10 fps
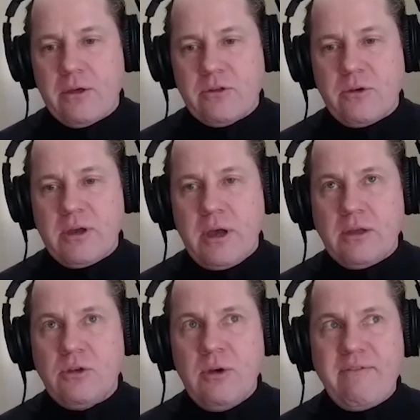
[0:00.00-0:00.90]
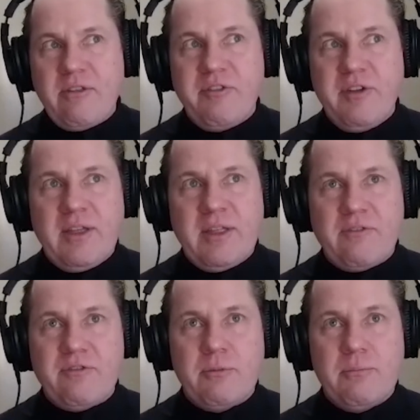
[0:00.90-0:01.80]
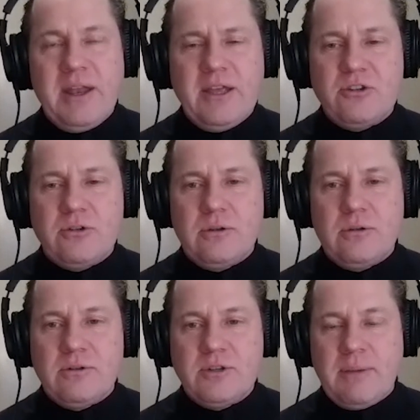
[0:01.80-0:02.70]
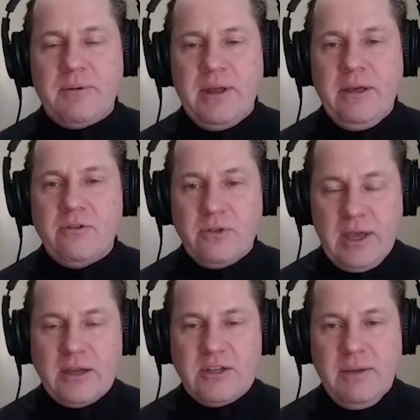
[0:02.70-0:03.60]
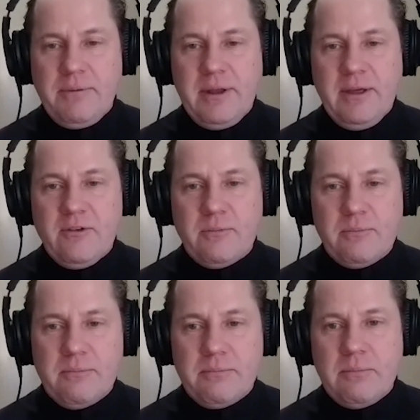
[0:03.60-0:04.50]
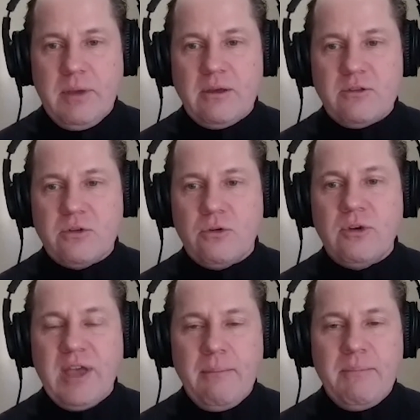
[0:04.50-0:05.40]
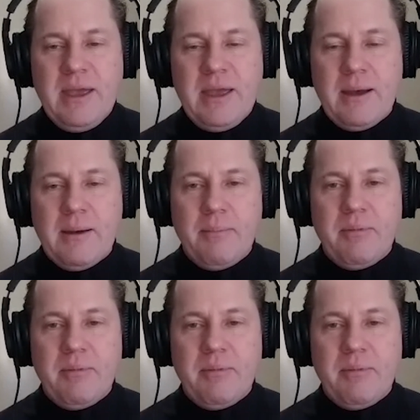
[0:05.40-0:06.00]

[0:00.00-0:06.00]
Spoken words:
So I do have the feeling that for many Japanese or young Japanese school can be a